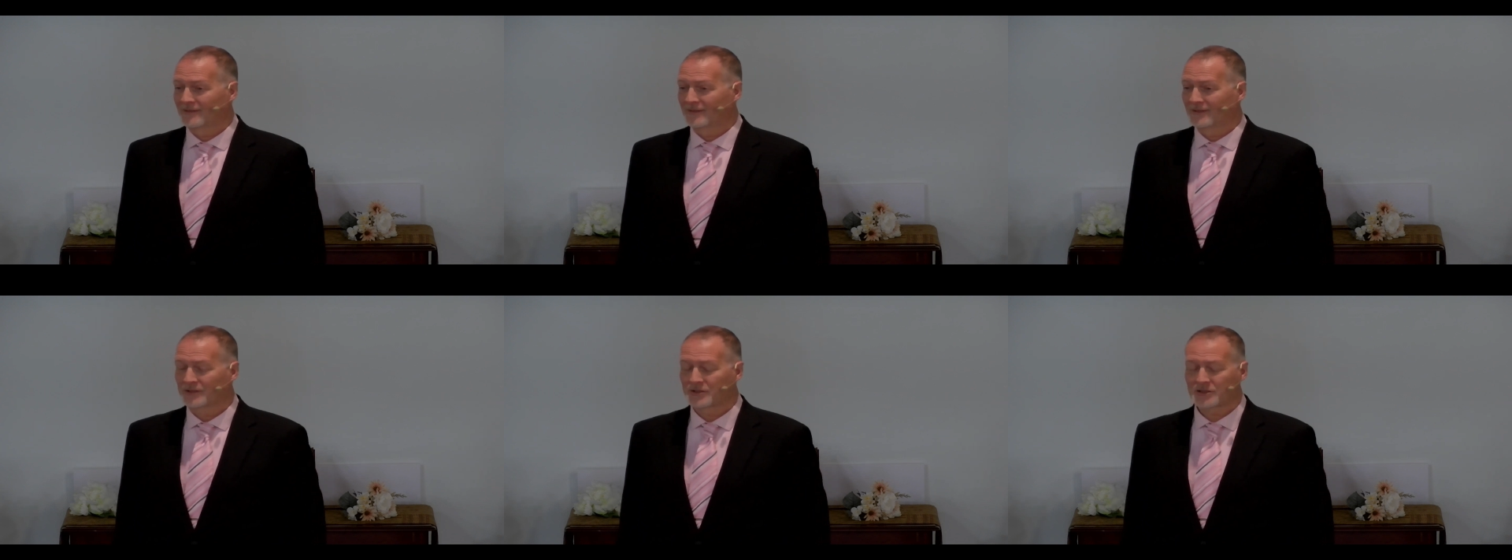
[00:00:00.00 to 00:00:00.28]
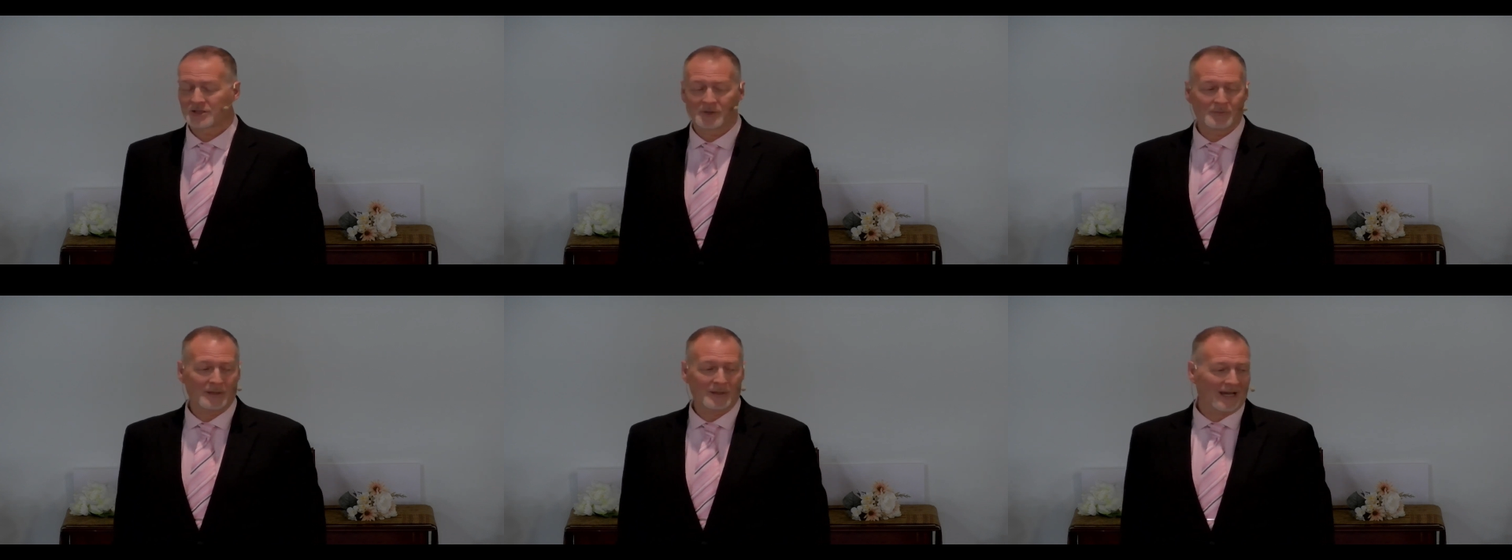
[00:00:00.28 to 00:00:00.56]

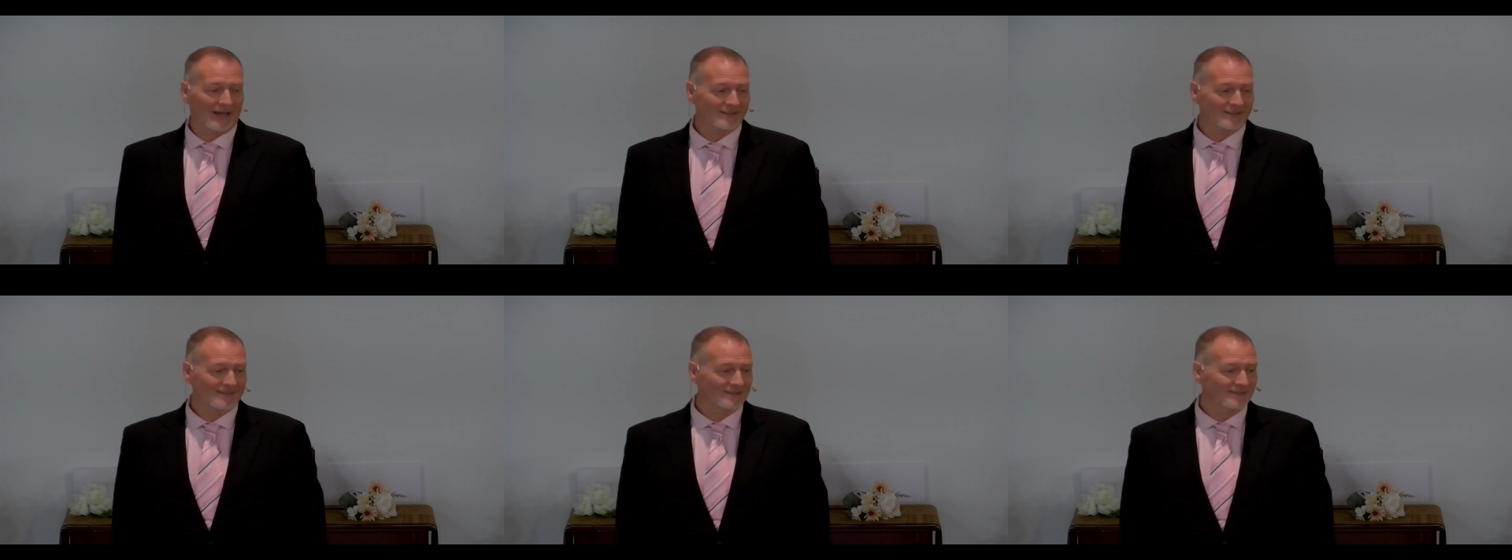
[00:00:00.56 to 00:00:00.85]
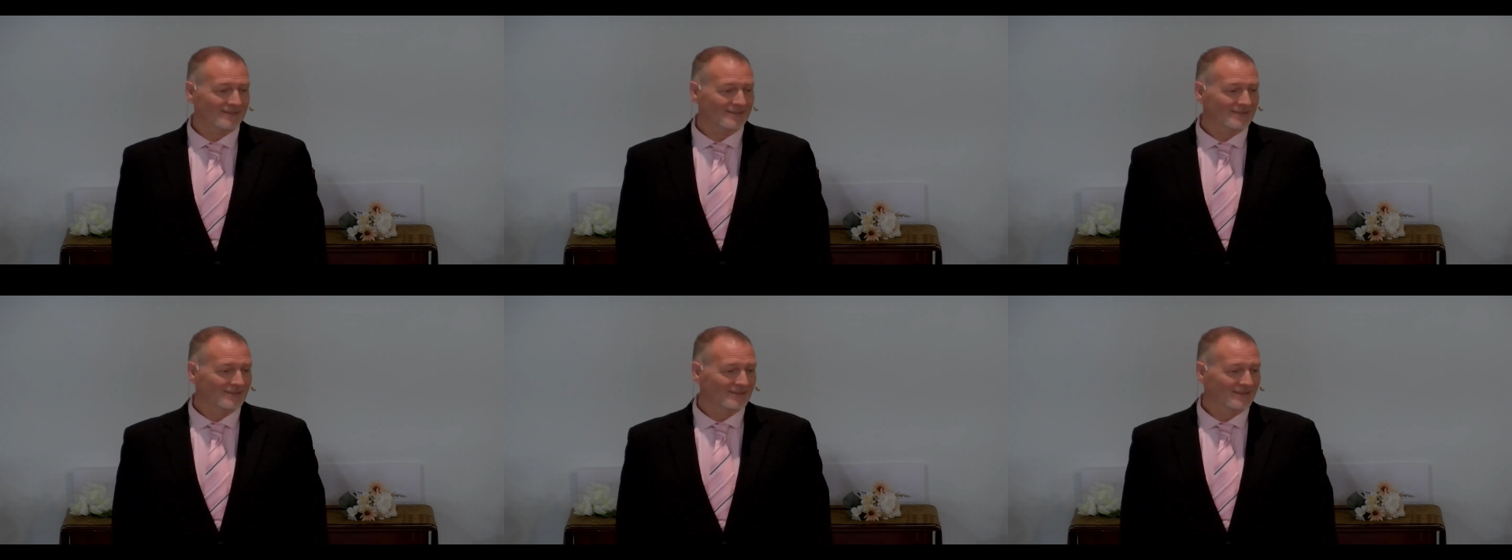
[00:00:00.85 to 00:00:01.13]
she
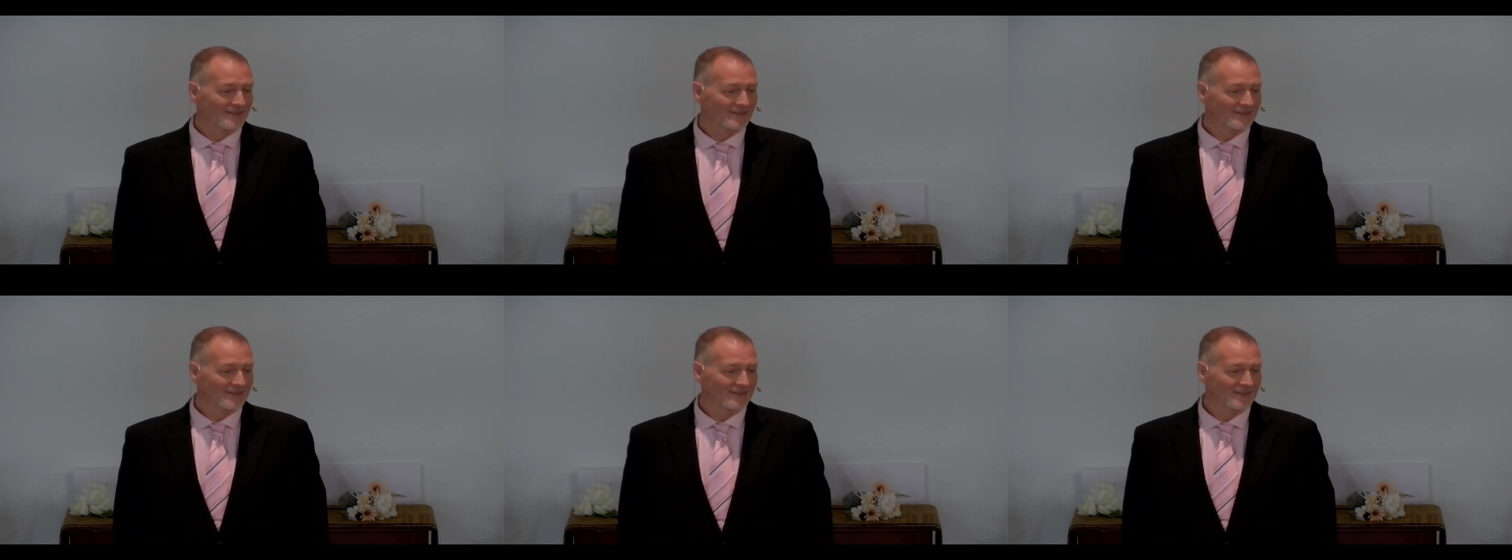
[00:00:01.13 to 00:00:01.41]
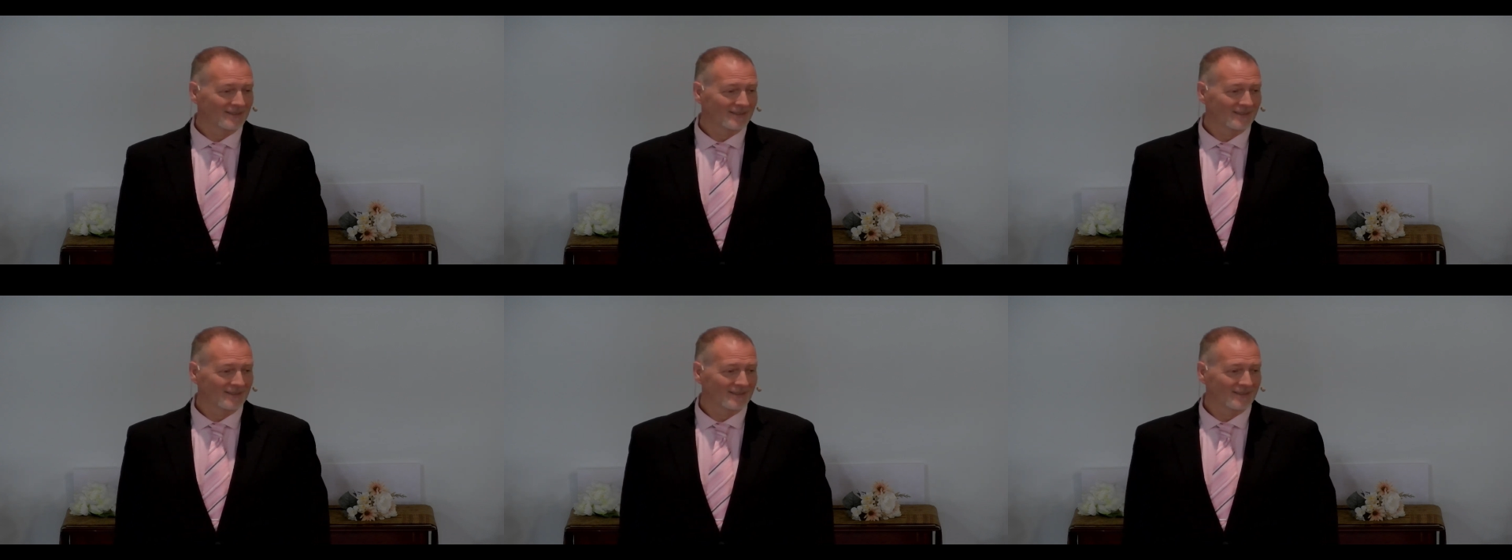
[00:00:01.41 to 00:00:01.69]
passes.
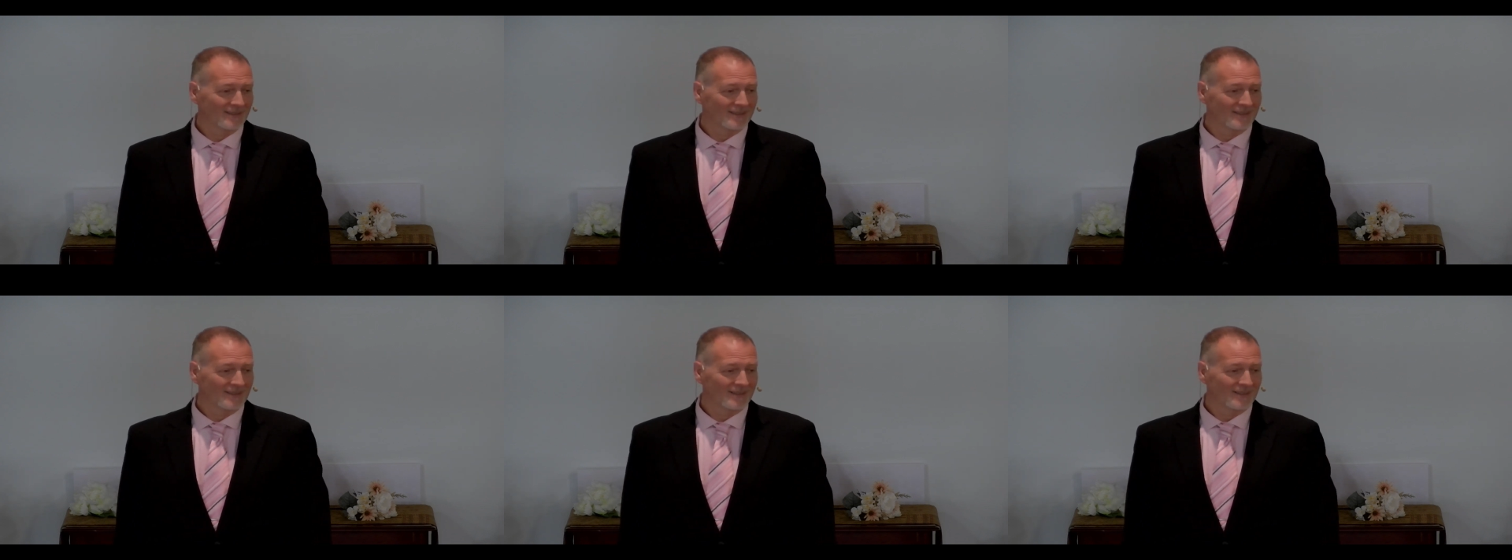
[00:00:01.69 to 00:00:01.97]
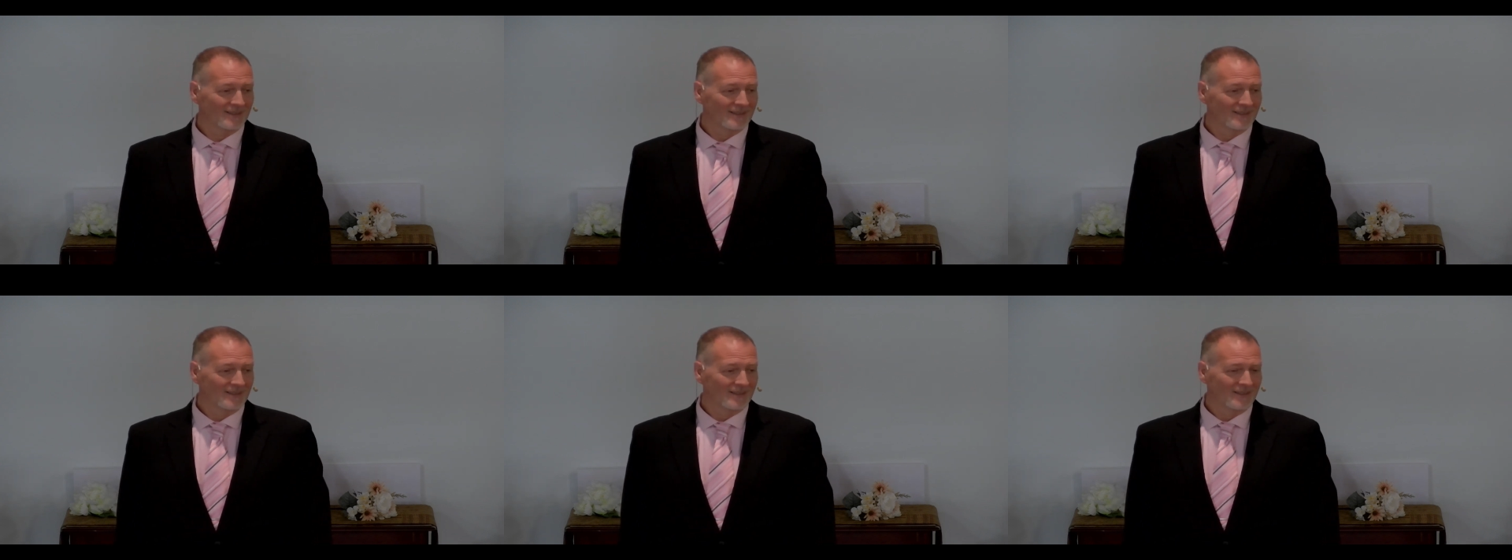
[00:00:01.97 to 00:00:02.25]

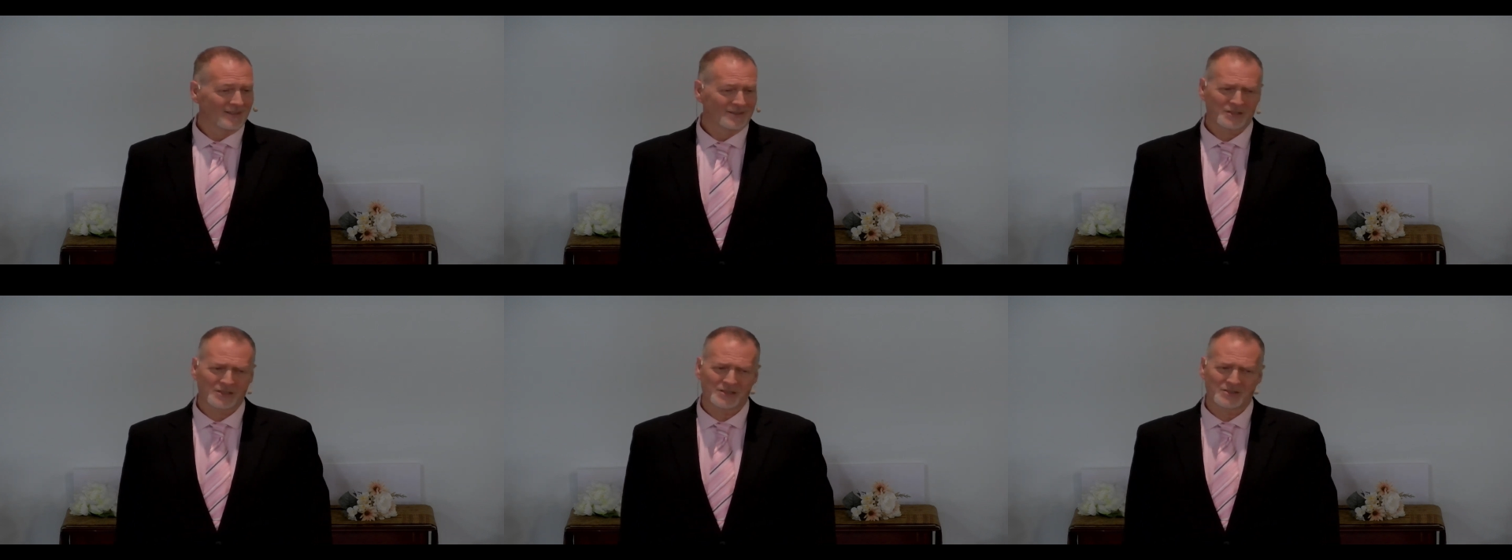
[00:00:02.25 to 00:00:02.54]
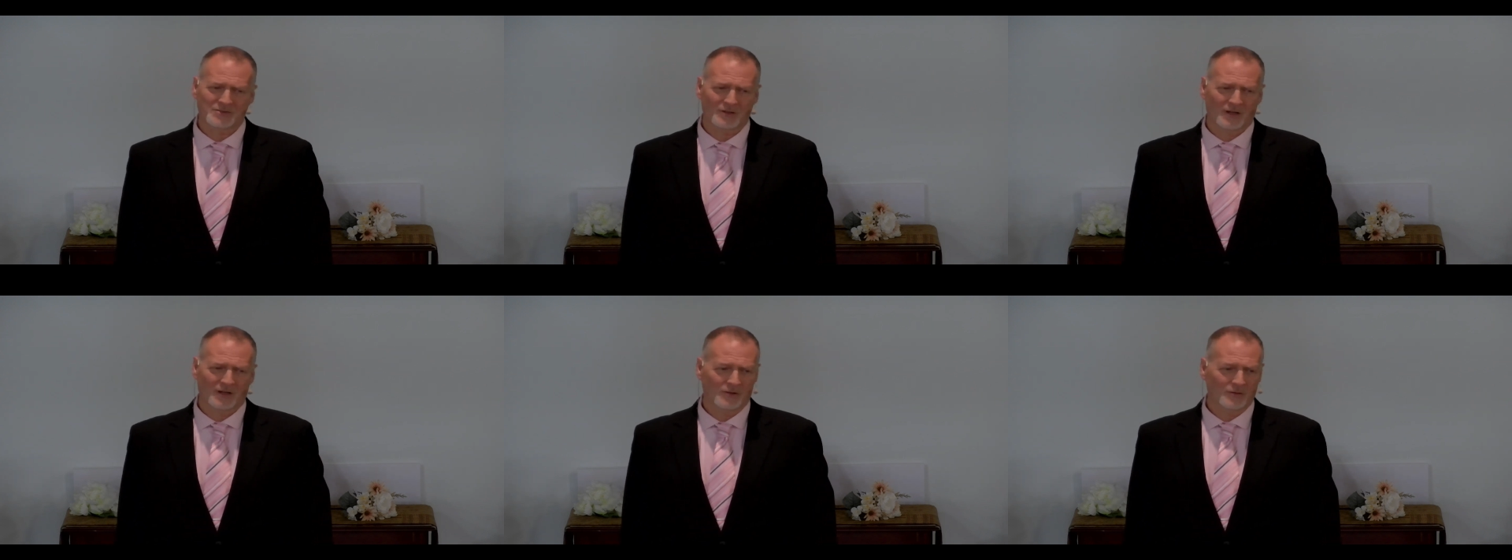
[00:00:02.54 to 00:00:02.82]
She
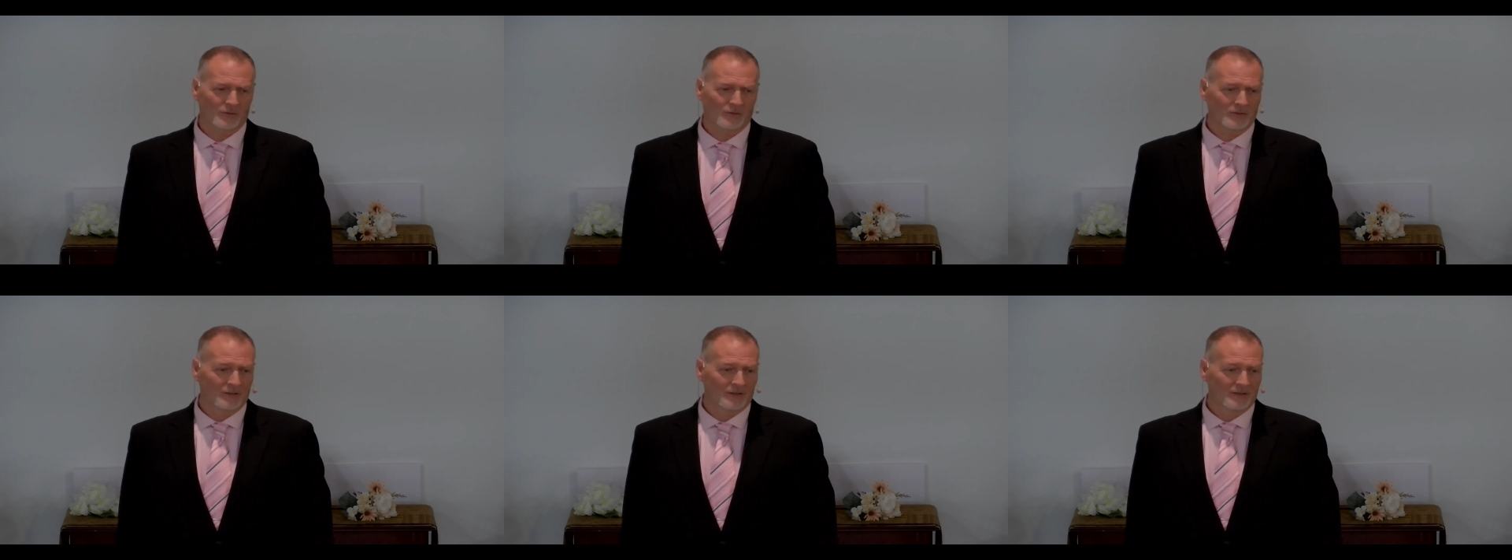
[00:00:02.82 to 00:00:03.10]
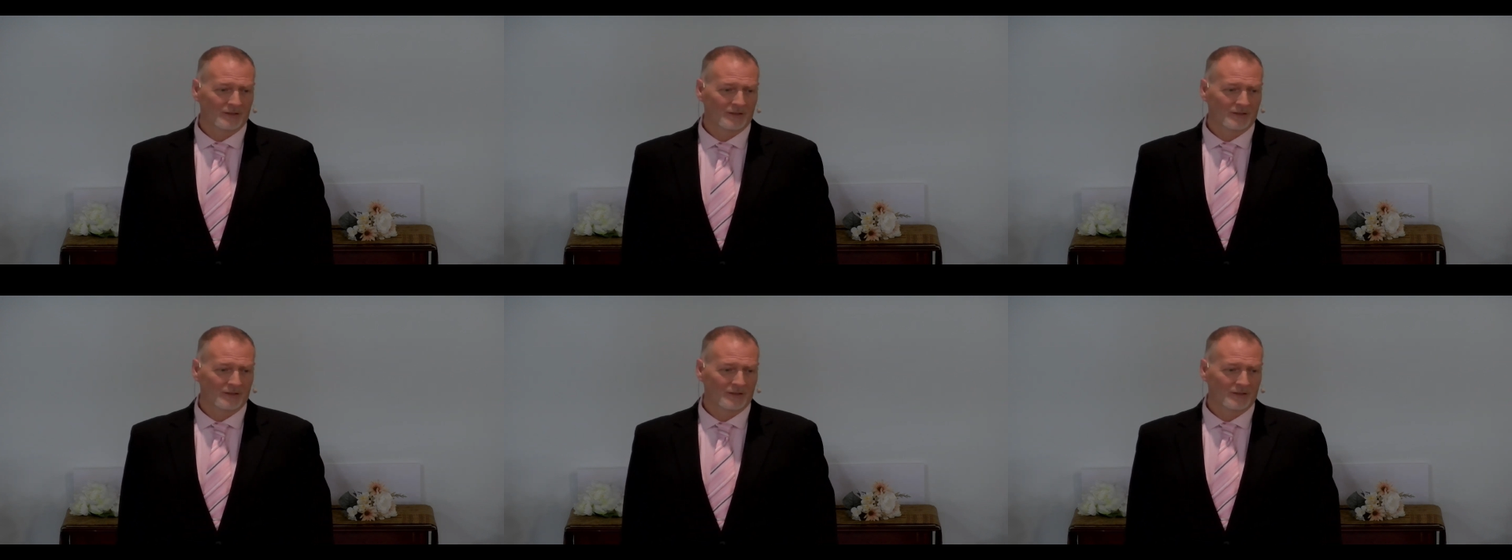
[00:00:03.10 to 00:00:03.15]
struggled.